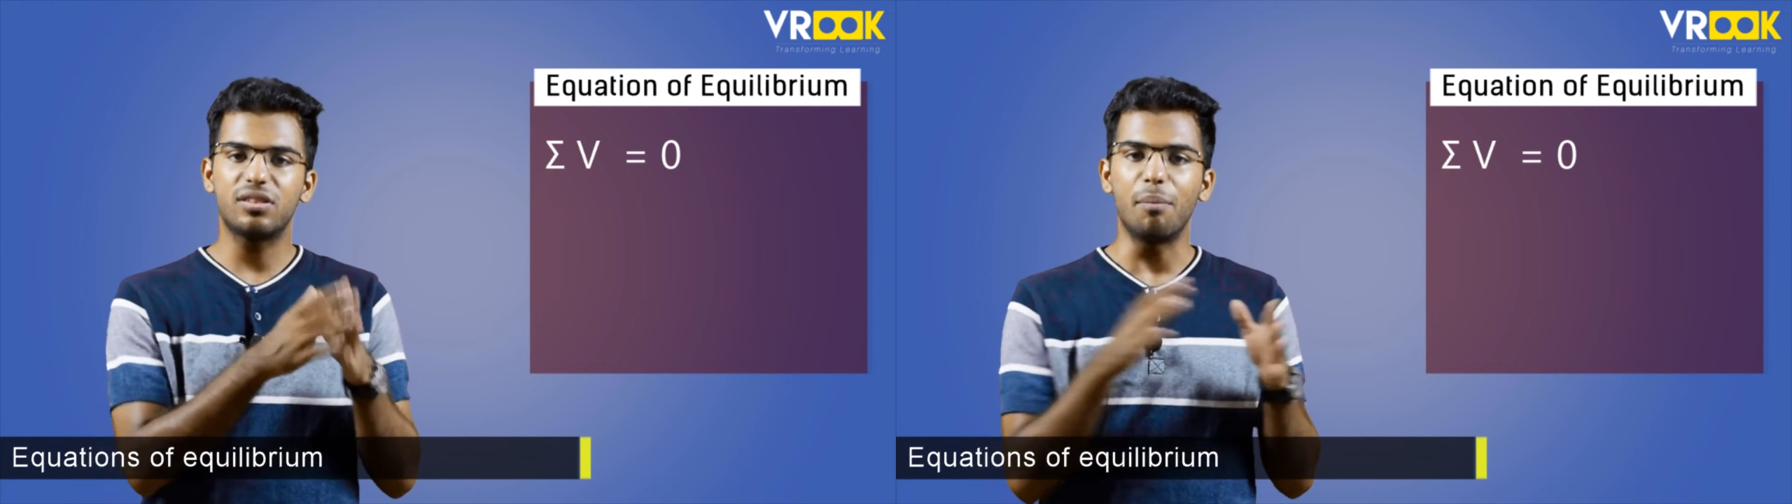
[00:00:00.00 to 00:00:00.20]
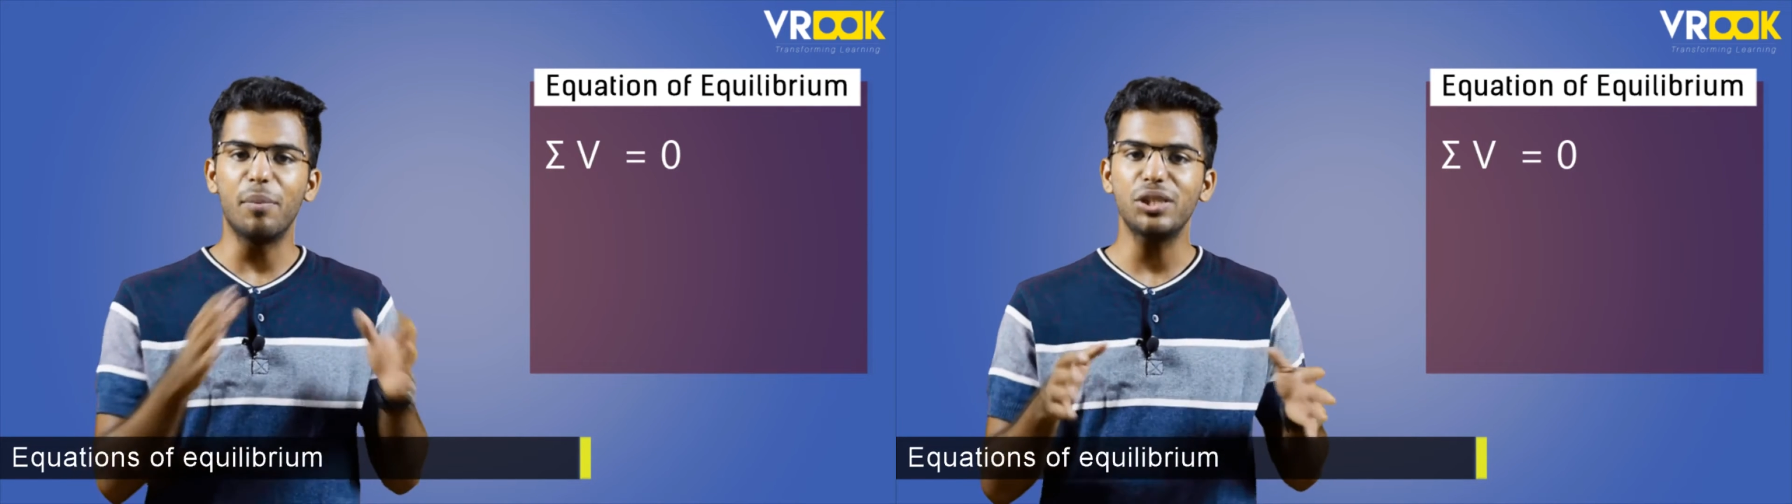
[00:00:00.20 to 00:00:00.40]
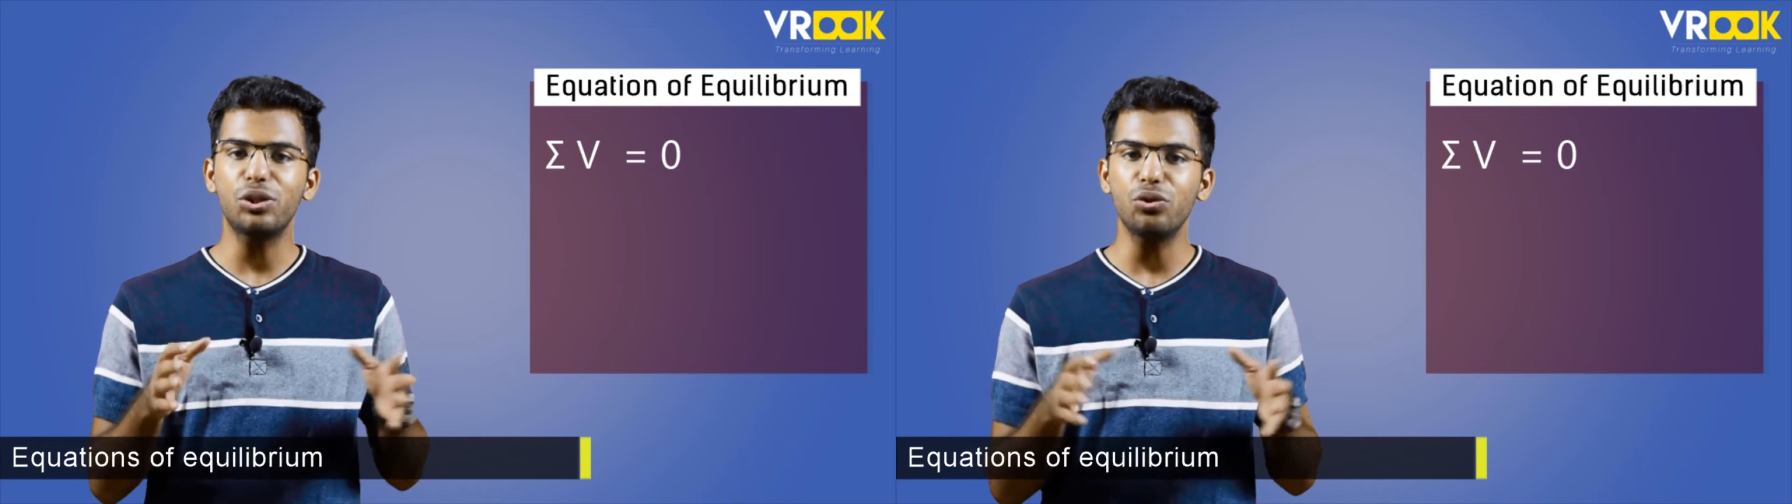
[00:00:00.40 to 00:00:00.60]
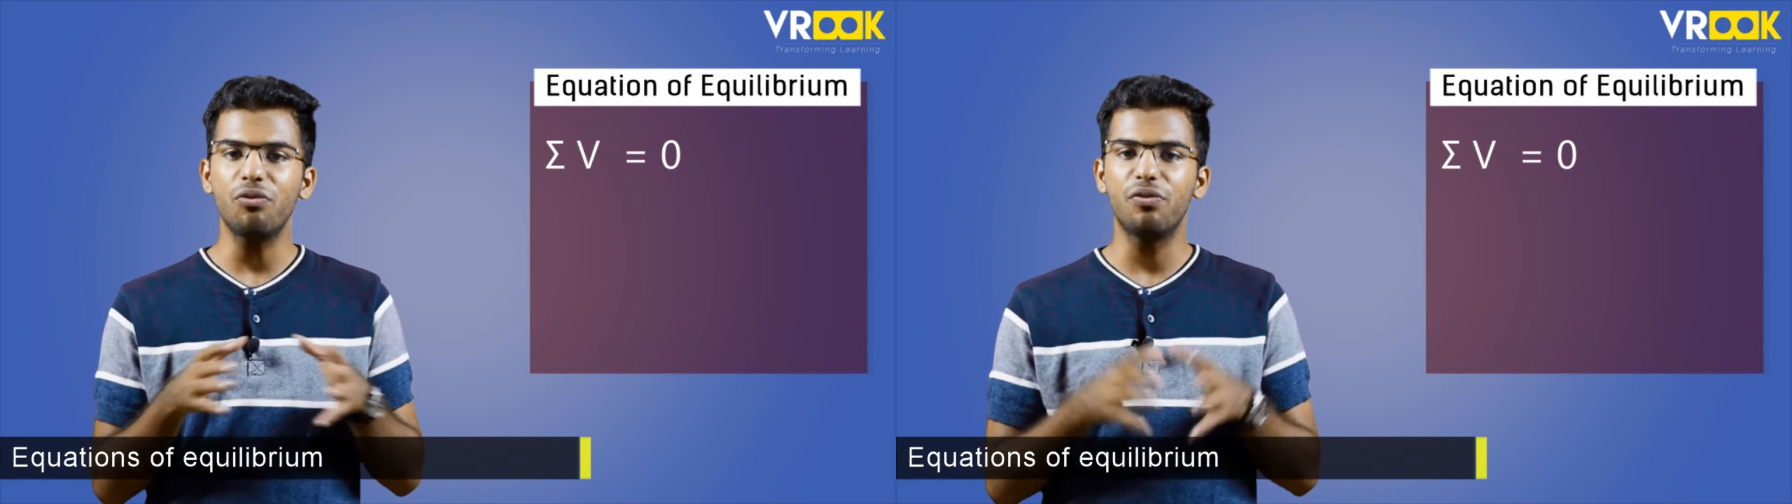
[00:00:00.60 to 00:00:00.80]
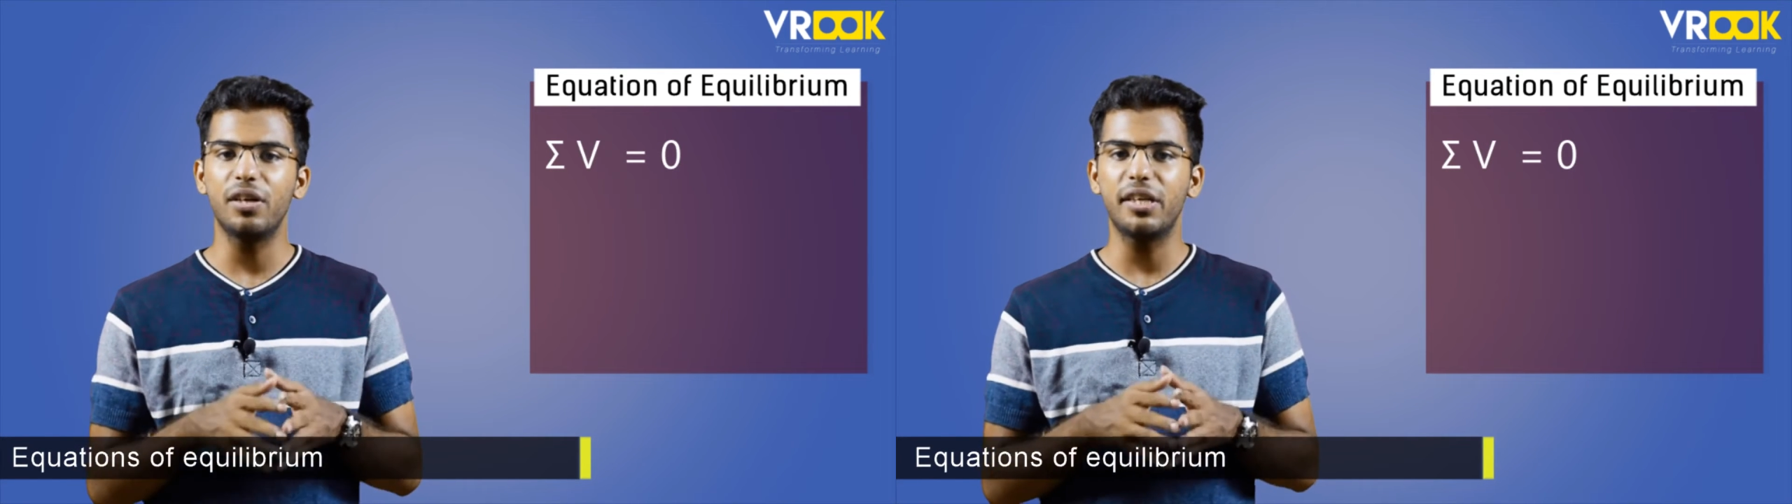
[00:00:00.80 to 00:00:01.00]
summation
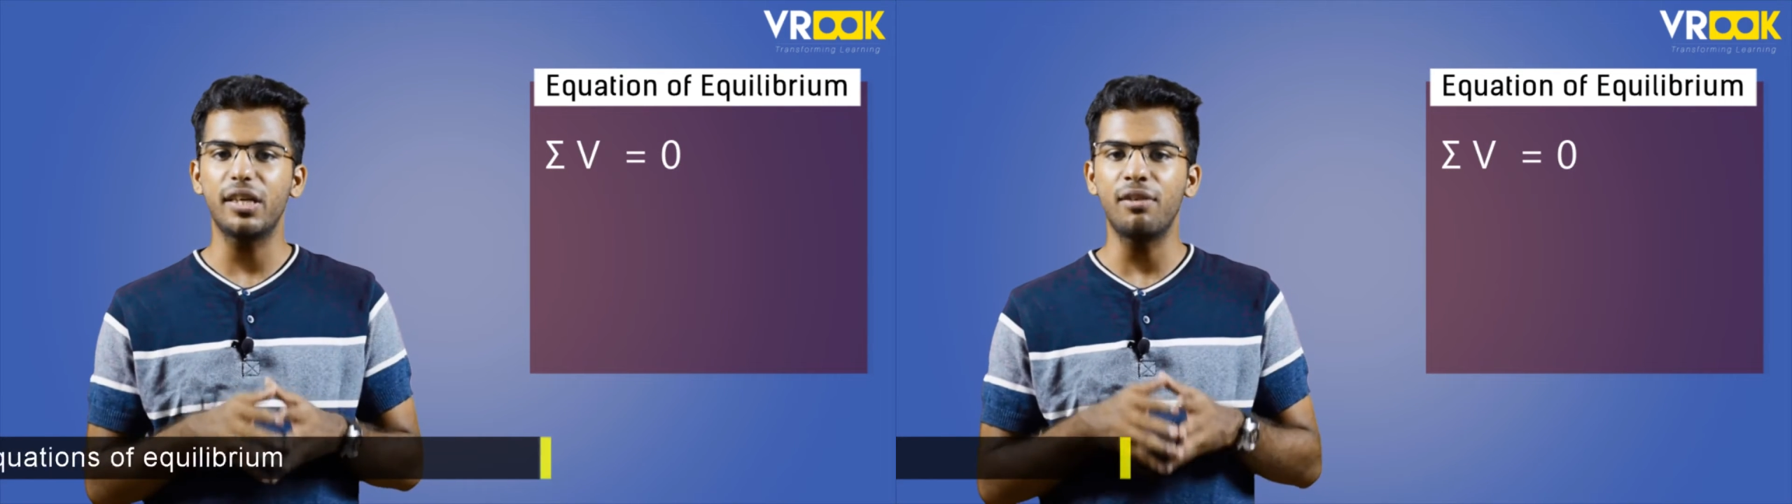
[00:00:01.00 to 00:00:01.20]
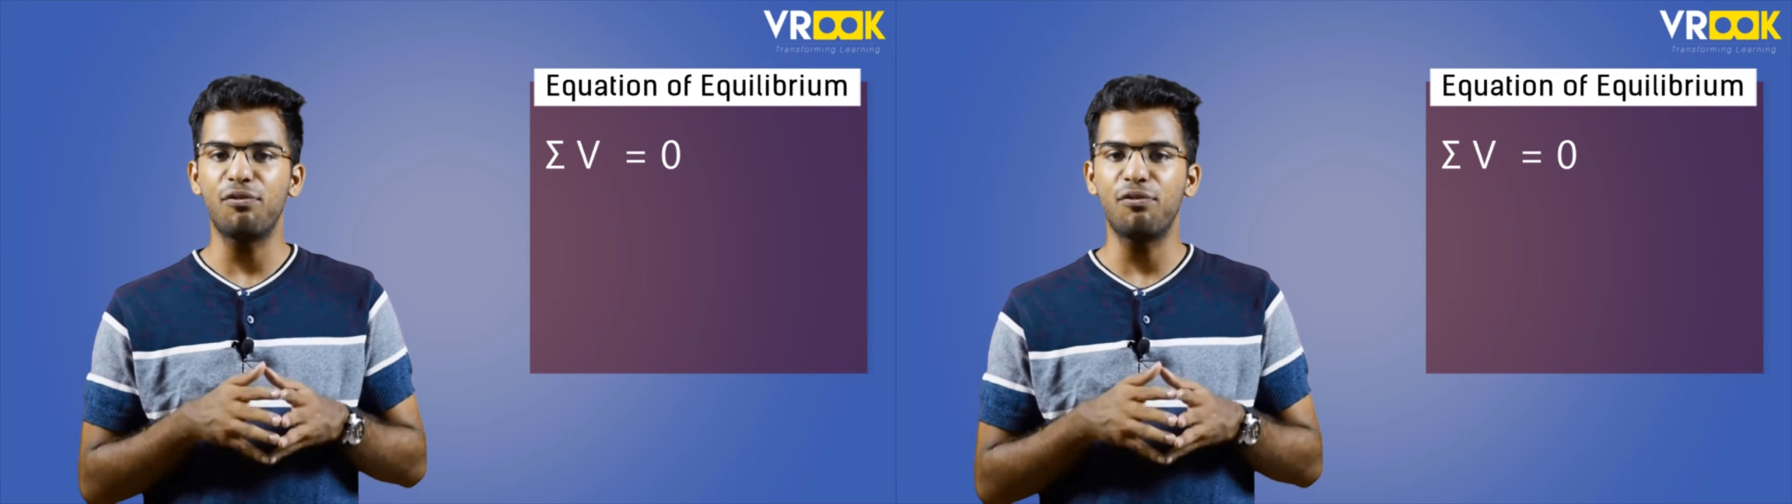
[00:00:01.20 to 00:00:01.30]
of vertical